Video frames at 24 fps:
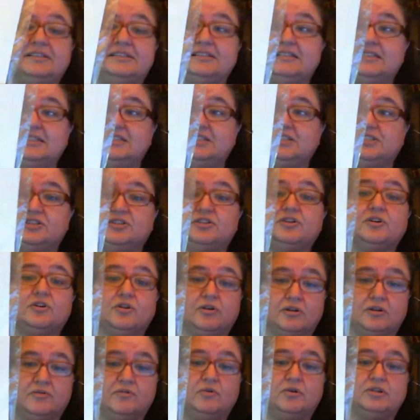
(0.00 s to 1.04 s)
see this is a
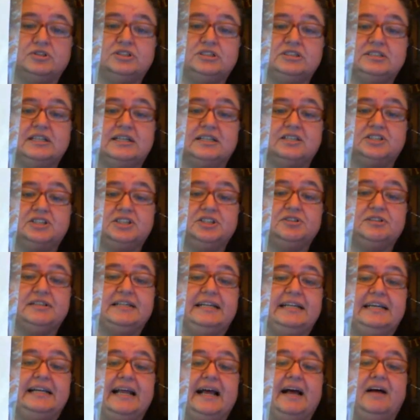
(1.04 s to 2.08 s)
girl. Of course, she's got
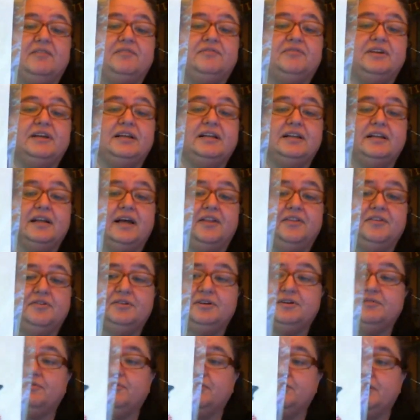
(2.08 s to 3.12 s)
cheerleading outfit and other
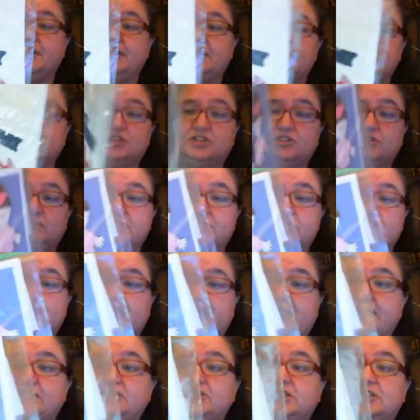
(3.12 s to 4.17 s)
different things that you can
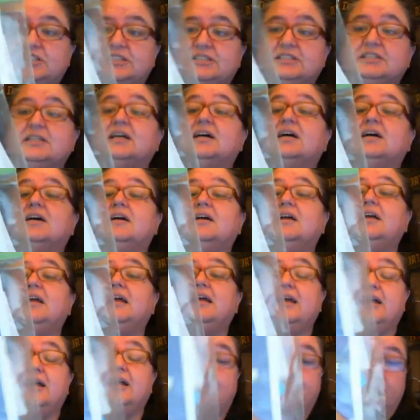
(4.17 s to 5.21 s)
change. This is a
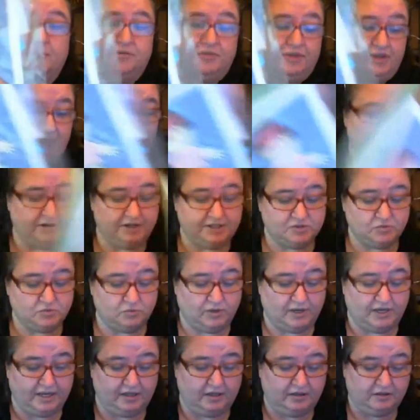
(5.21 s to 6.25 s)
birthday card as
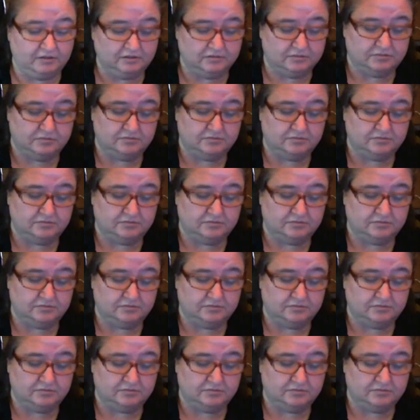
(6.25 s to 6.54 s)
well.